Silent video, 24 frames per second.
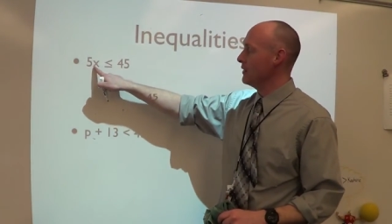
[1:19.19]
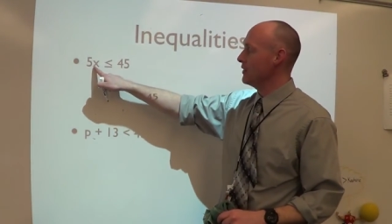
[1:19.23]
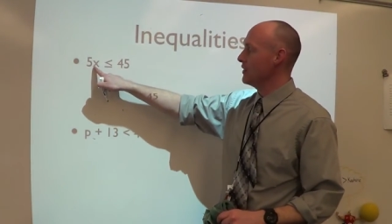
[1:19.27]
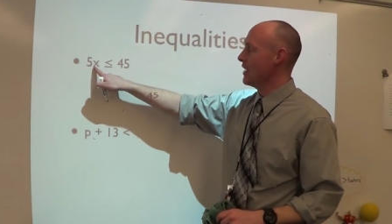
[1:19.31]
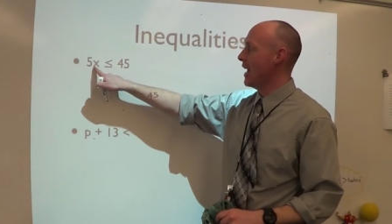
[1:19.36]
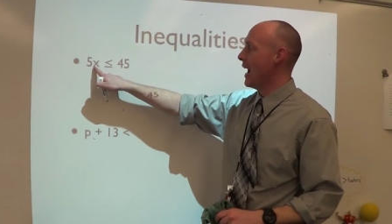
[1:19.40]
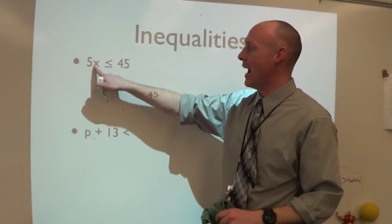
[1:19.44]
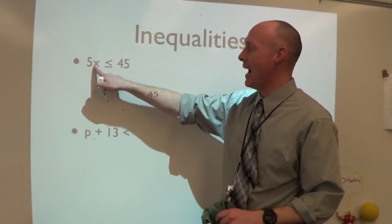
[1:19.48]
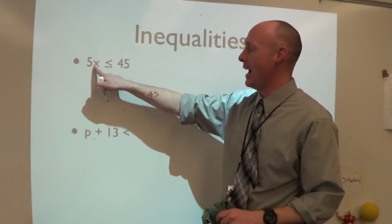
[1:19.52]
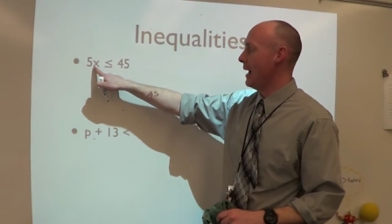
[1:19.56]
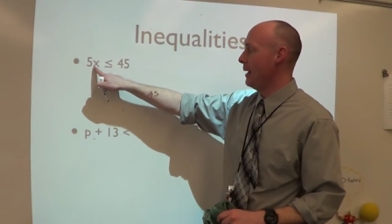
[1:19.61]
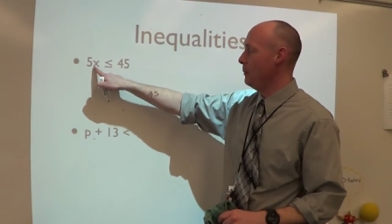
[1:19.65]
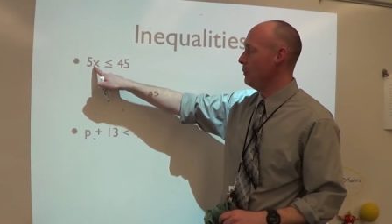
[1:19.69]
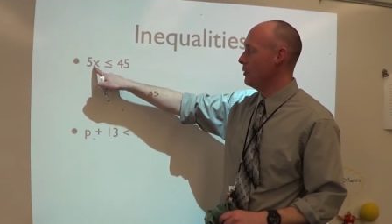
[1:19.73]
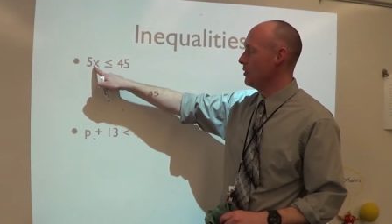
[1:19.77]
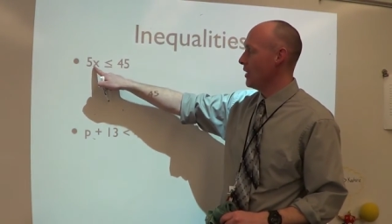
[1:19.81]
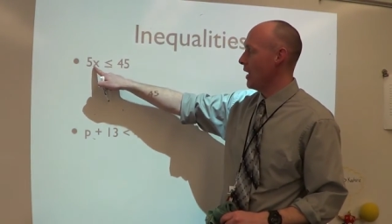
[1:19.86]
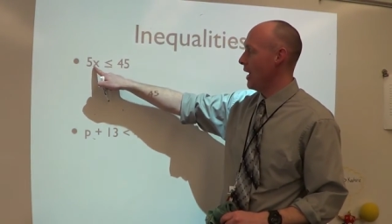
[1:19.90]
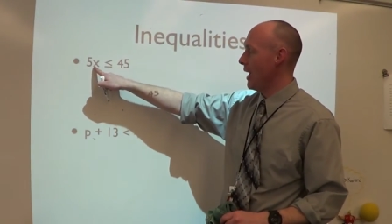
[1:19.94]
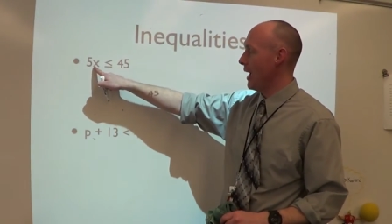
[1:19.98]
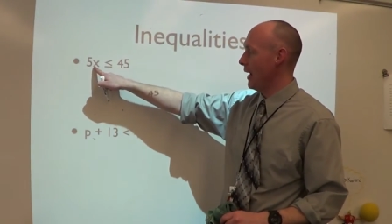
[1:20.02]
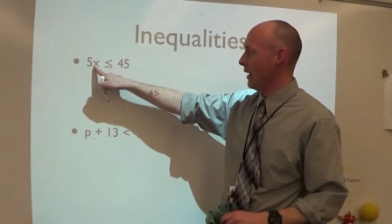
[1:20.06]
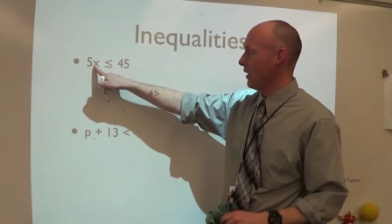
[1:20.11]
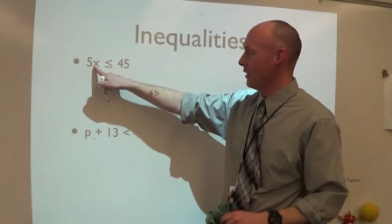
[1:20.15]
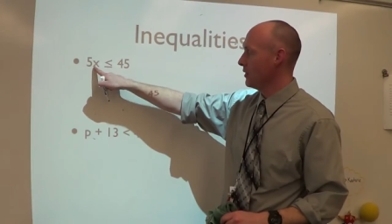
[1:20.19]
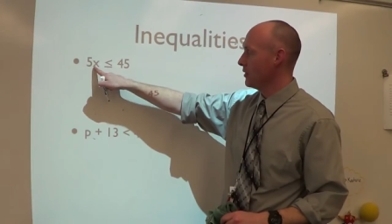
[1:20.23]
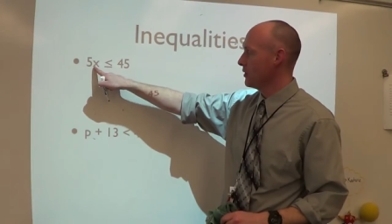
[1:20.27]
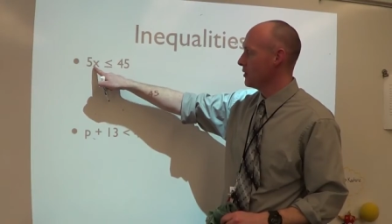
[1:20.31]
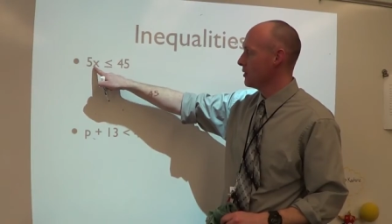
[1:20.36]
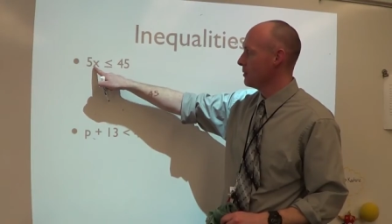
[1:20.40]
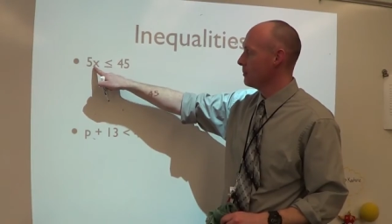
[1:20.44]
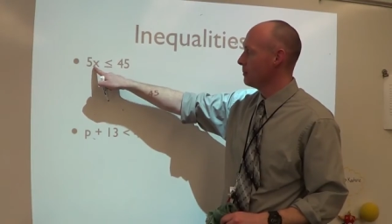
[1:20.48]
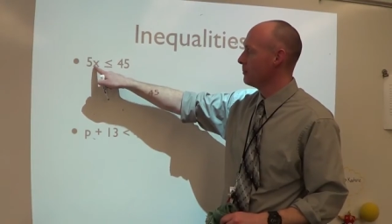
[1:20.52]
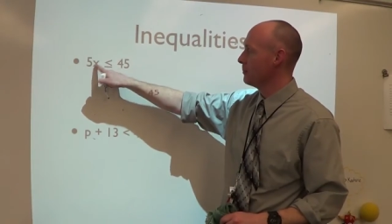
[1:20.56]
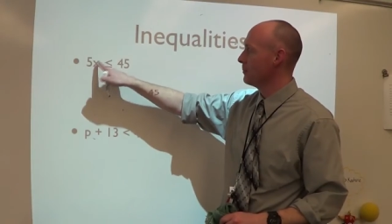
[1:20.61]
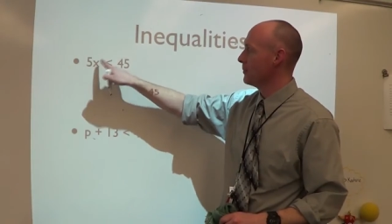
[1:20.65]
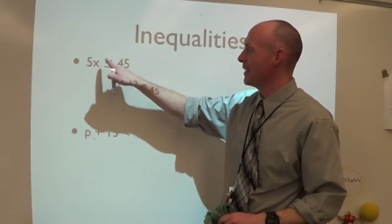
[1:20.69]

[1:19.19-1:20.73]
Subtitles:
times x